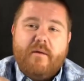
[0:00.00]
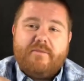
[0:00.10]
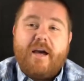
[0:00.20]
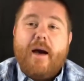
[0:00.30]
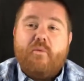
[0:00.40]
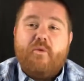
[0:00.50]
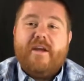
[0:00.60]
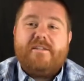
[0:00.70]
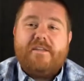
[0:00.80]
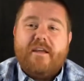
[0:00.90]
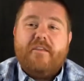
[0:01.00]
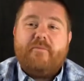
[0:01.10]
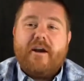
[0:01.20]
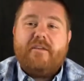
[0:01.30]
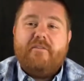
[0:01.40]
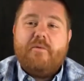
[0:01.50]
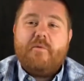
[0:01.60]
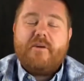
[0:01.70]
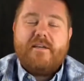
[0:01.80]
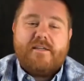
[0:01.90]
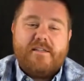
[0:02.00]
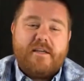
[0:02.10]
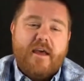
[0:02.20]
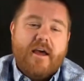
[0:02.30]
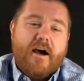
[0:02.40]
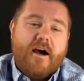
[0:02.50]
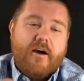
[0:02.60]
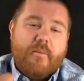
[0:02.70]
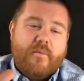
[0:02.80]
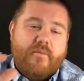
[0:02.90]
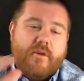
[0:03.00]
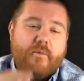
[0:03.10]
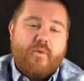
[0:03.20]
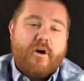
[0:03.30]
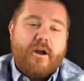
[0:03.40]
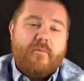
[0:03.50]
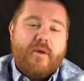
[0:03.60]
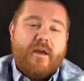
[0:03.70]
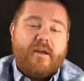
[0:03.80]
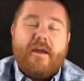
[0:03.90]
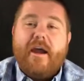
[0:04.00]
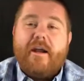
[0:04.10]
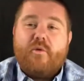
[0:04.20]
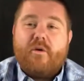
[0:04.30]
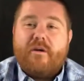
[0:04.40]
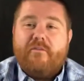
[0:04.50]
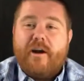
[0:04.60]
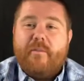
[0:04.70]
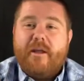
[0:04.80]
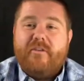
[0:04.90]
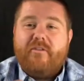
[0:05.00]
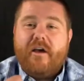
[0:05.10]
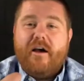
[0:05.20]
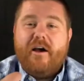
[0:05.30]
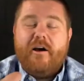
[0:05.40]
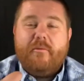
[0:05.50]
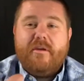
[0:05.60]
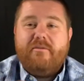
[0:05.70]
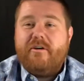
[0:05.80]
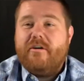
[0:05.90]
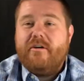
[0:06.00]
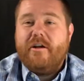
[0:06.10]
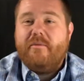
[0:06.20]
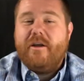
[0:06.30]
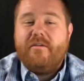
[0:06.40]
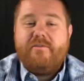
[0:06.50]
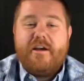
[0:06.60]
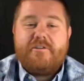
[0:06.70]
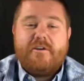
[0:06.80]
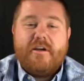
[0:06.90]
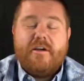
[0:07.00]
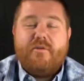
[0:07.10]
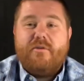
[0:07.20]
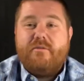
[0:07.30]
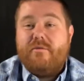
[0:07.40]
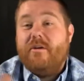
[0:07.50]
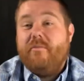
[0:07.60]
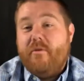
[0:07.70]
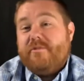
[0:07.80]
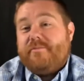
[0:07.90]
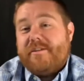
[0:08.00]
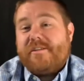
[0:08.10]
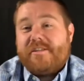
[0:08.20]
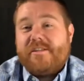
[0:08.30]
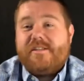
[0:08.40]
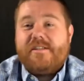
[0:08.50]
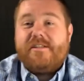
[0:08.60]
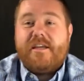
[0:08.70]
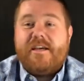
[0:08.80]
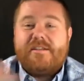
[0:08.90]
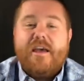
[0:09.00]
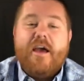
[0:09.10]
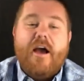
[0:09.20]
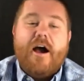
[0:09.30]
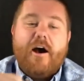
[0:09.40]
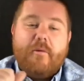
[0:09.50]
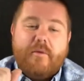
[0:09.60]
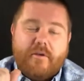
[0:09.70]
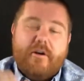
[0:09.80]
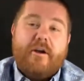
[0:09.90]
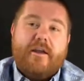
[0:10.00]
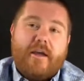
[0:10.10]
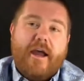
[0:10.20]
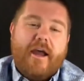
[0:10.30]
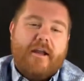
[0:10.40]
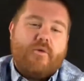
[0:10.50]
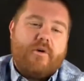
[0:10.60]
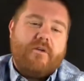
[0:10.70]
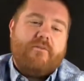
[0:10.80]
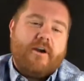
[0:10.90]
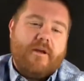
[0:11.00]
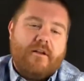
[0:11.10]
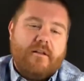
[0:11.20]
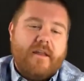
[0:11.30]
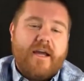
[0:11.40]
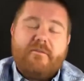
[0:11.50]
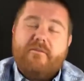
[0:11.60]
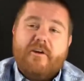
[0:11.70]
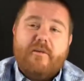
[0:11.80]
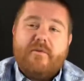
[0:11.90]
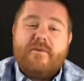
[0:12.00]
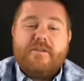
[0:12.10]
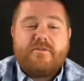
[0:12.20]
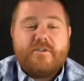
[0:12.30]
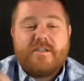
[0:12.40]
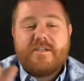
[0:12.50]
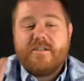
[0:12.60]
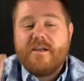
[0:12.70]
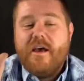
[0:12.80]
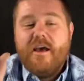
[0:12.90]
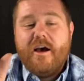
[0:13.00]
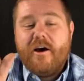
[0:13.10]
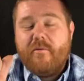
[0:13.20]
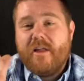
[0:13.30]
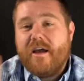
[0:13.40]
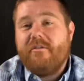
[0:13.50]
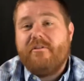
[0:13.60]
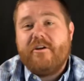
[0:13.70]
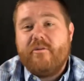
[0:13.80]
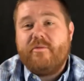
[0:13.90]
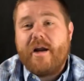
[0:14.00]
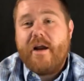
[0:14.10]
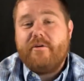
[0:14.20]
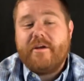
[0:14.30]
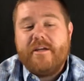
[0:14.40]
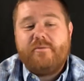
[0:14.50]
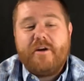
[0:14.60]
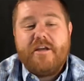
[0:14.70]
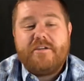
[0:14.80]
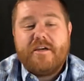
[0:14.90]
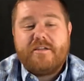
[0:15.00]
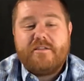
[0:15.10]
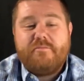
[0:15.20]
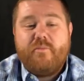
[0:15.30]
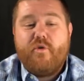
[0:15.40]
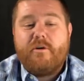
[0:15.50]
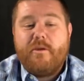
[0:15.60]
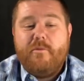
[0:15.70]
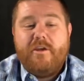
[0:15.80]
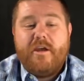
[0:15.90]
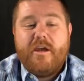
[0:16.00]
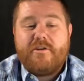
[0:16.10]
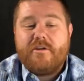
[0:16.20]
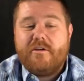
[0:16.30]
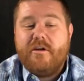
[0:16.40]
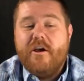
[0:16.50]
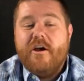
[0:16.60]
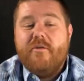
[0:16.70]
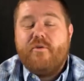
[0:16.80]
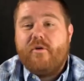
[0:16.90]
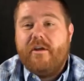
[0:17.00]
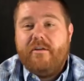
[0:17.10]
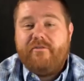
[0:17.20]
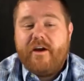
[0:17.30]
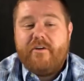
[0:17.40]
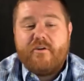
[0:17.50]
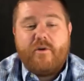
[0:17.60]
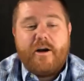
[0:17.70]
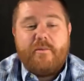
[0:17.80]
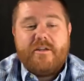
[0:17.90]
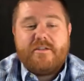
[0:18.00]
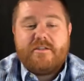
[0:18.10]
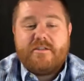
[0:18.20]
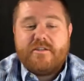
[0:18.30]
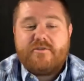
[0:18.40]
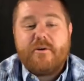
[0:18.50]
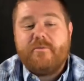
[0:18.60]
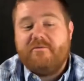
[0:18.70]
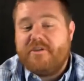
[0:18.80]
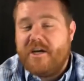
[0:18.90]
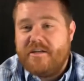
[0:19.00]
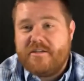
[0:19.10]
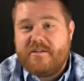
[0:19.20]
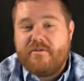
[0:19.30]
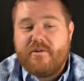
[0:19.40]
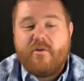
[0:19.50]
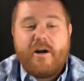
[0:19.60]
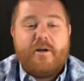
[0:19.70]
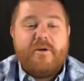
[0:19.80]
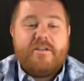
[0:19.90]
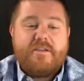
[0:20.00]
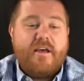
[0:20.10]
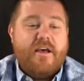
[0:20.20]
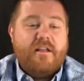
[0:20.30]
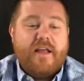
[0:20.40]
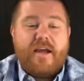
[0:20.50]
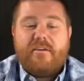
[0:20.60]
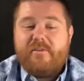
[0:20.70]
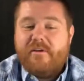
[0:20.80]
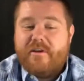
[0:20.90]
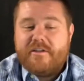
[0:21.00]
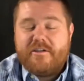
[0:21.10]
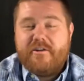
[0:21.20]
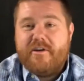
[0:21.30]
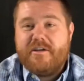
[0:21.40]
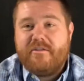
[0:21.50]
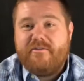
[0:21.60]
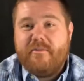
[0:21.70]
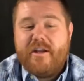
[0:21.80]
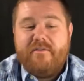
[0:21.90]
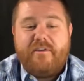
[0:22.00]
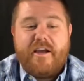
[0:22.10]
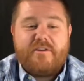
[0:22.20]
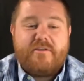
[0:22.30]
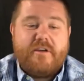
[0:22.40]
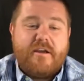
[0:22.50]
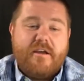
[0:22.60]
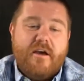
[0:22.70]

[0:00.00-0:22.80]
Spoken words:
top wastes in the product development process. Number 1 being a chaotic work environment. If you're in manufacturing, or really most businesses these days, you're in a chaotic work environment. Lack of available resources, lack of clear prioritized projects, poor communication, poorly defined requirements, disruptive changes to requirements, lack of early consideration for manufacturing,